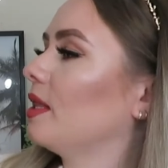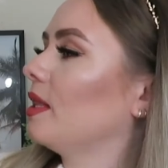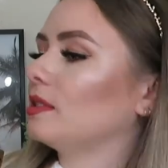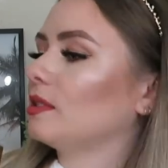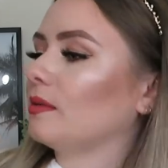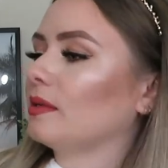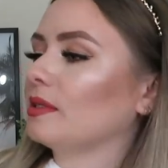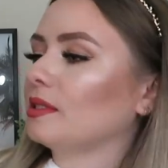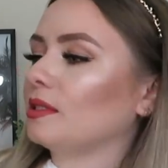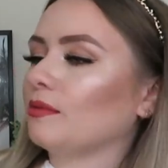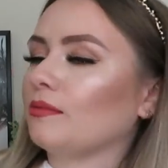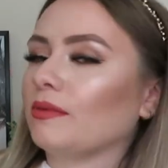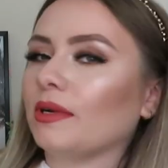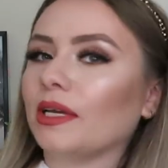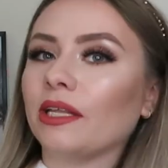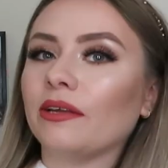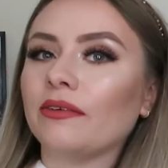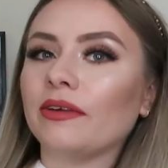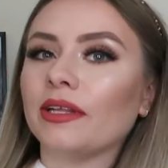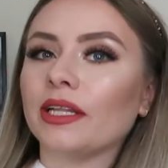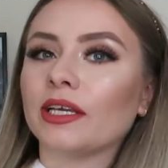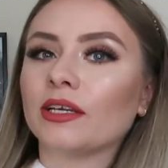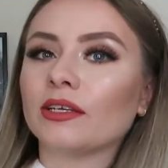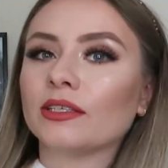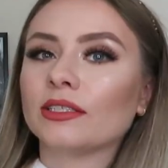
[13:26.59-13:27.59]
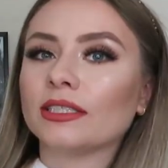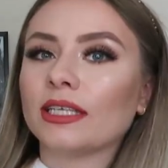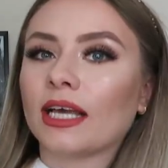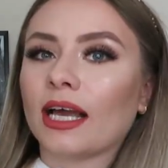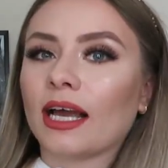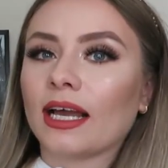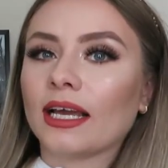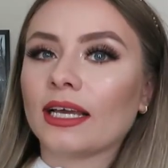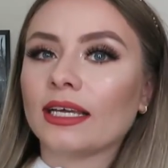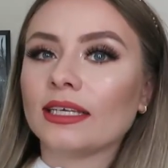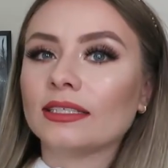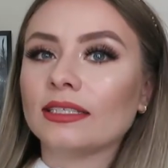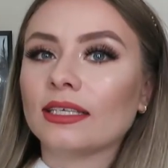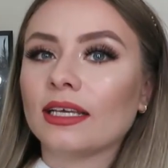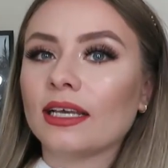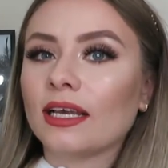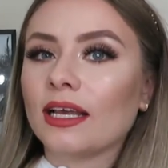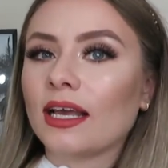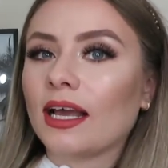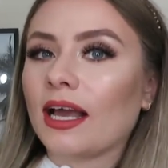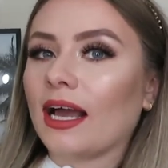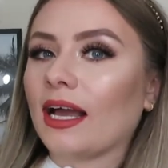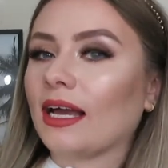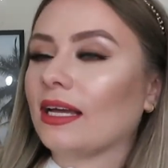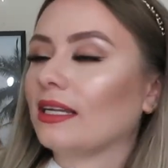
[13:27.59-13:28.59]
So it's a really, really good size
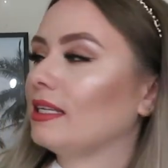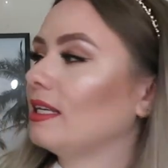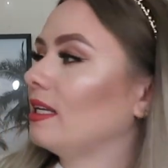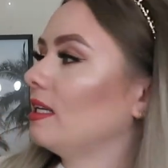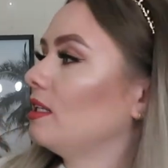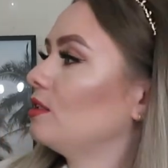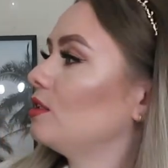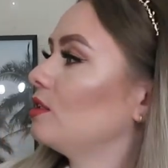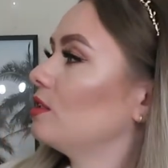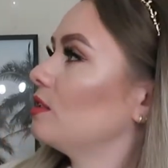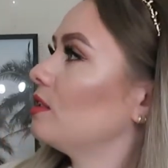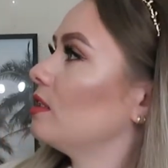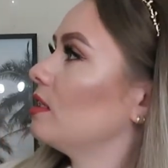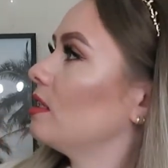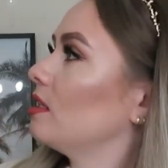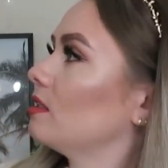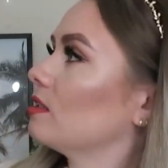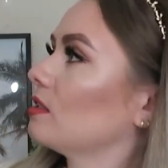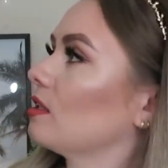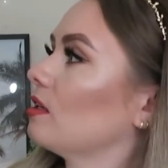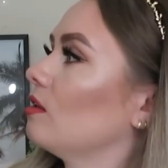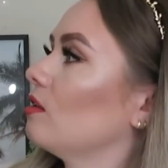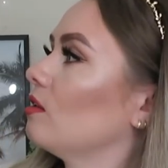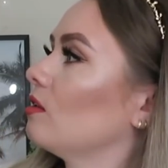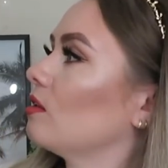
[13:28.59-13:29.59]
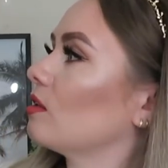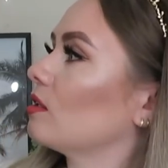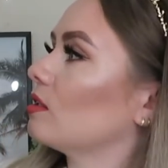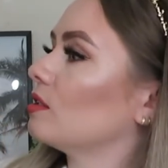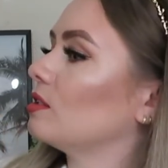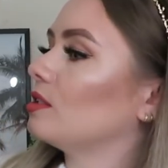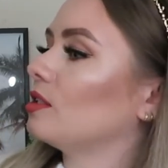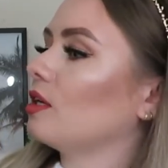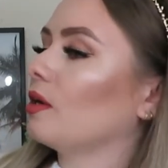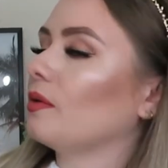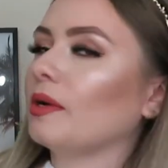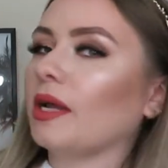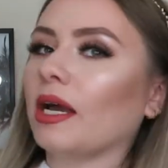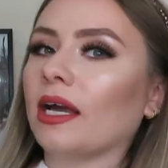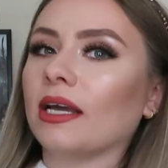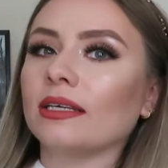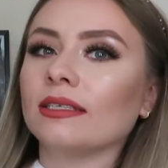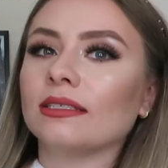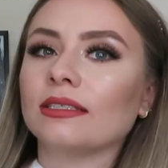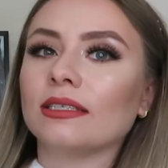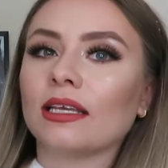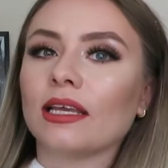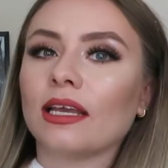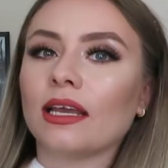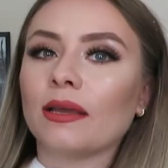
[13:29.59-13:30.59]
and it just, it's going to look so
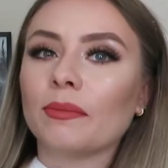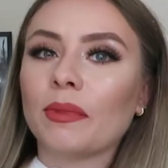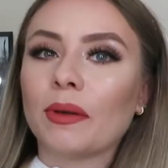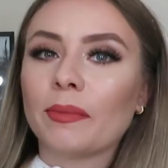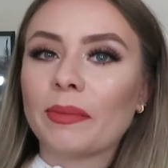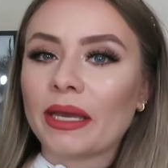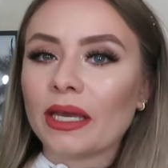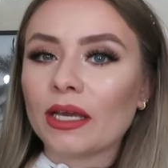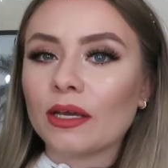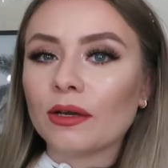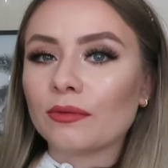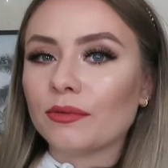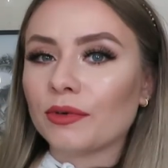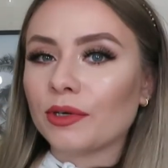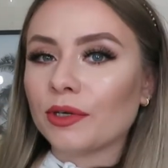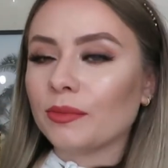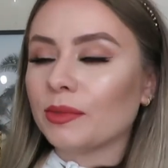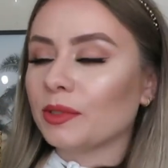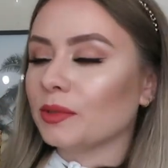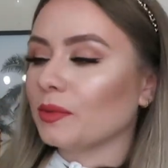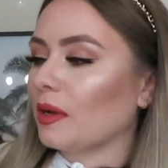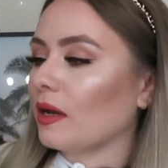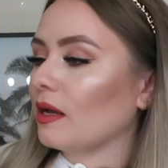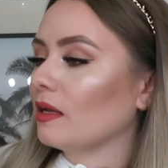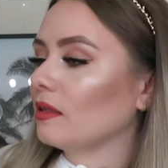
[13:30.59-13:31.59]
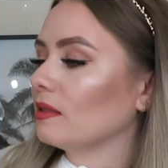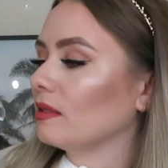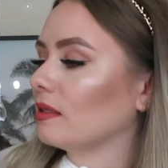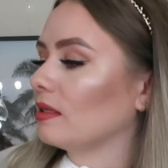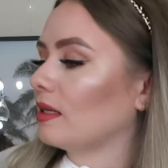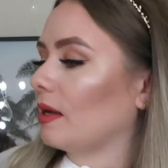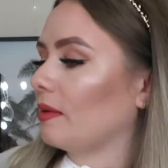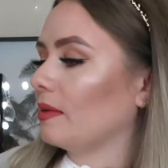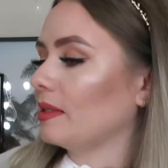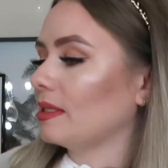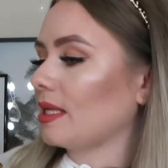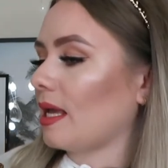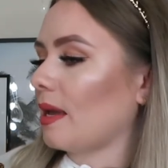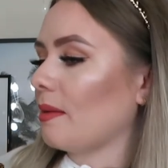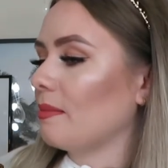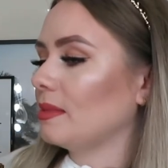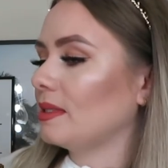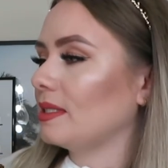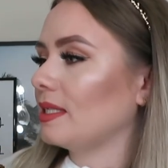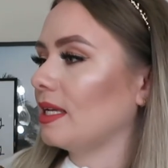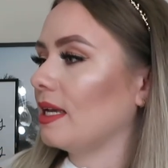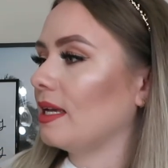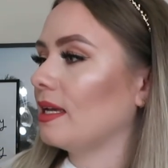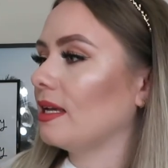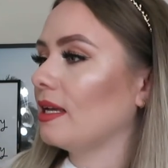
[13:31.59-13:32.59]
nice in my makeup room as well. Now it's
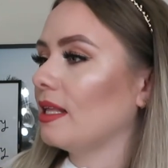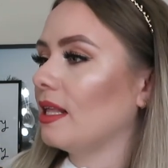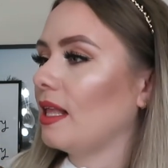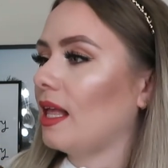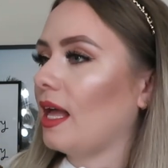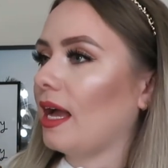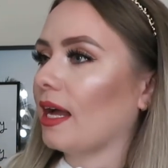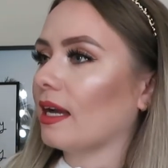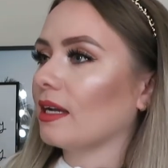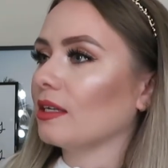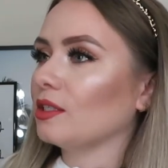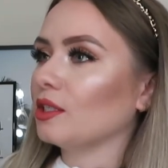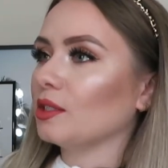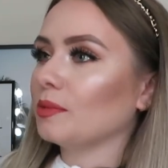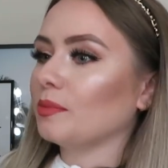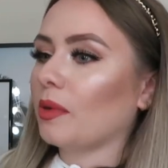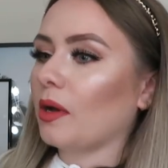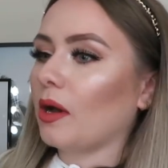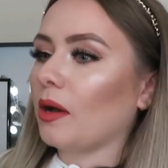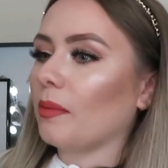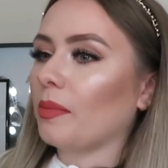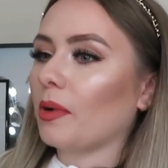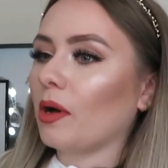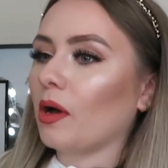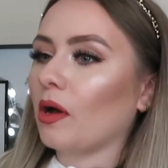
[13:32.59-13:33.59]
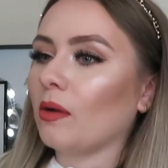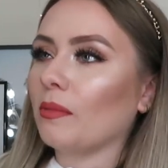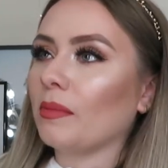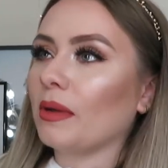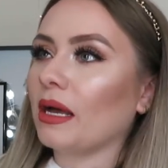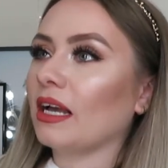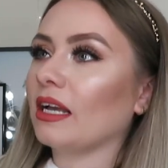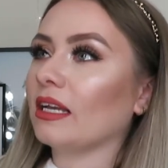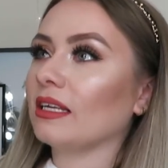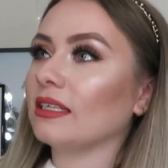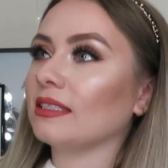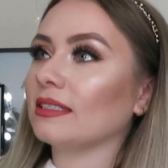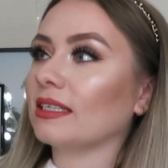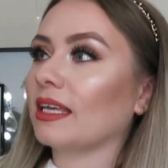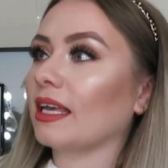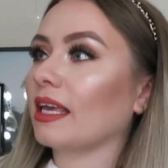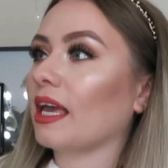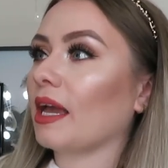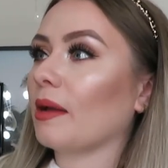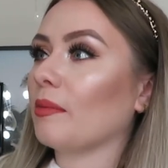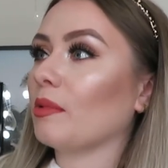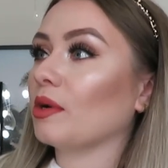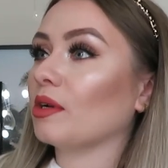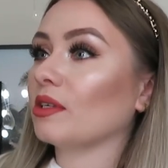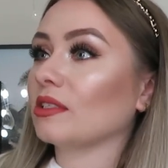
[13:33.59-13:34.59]
empty, I can just pop all my
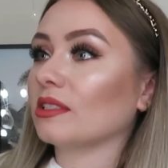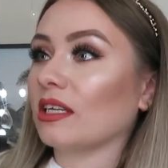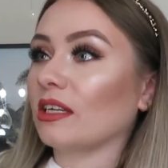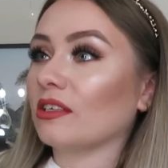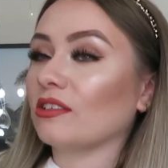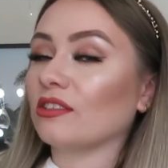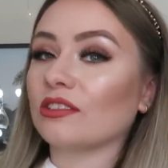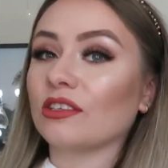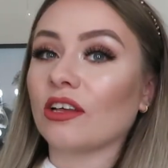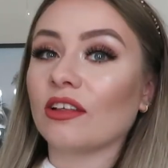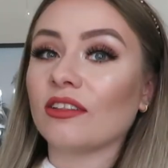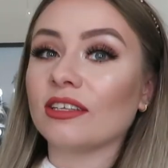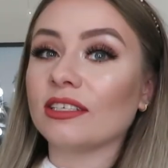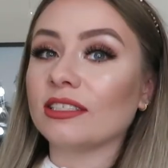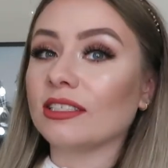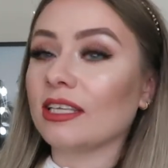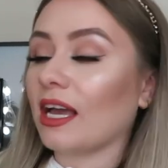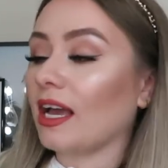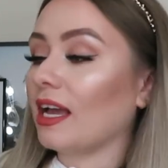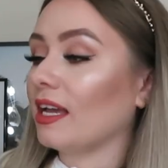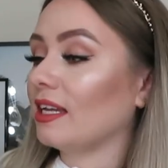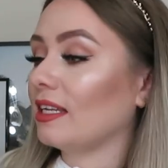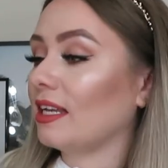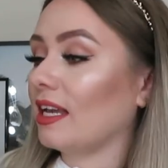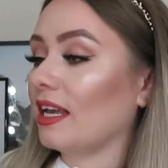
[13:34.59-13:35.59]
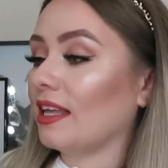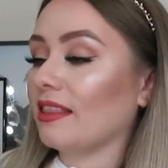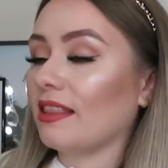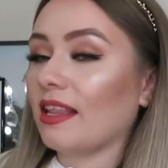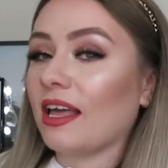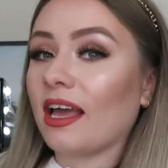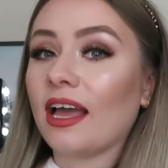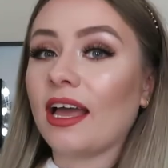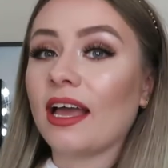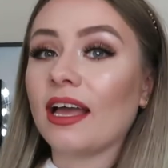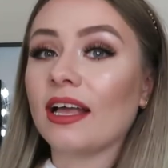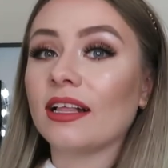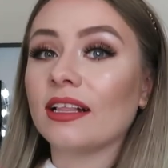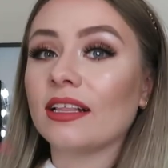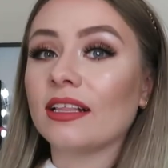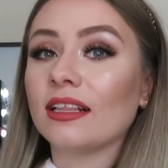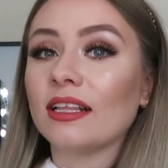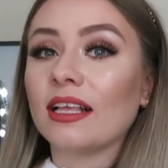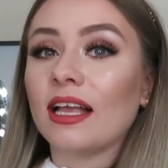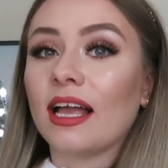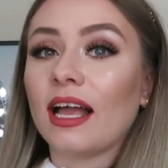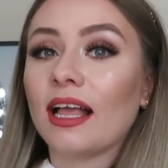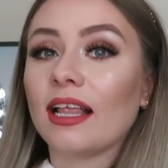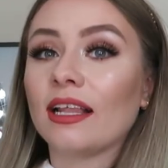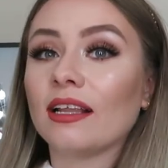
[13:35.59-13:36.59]
skincare products that are just on the side in there
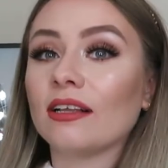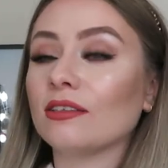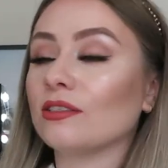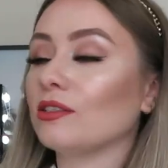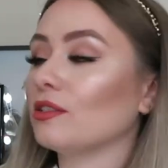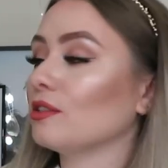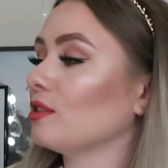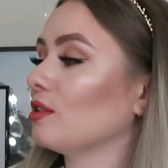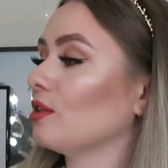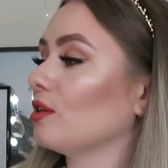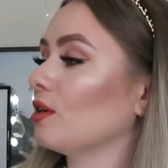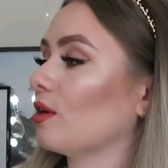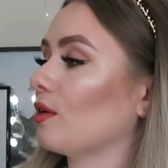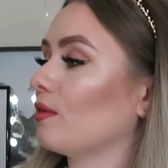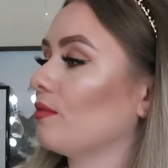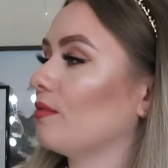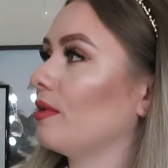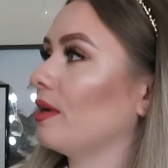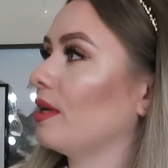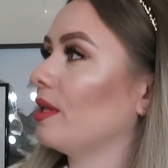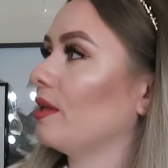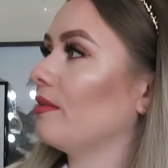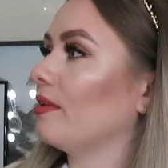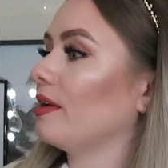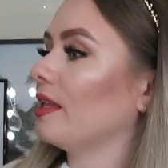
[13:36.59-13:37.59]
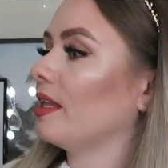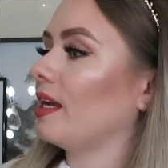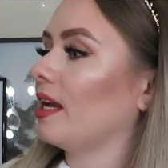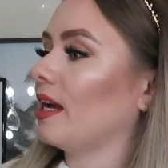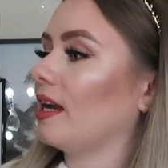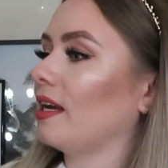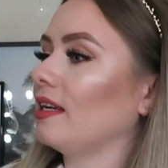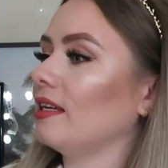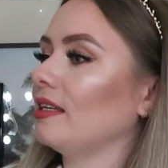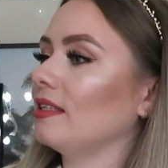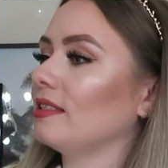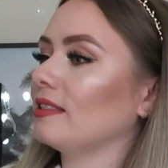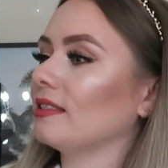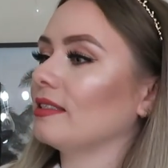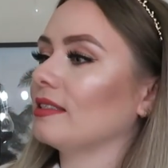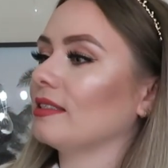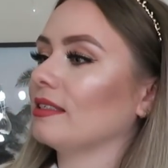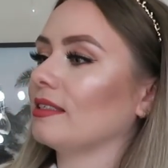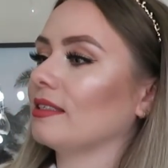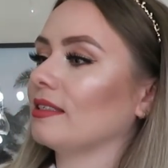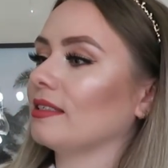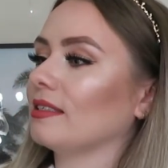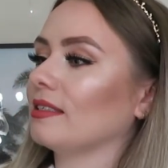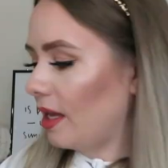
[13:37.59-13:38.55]
and it'll just look really, really nice.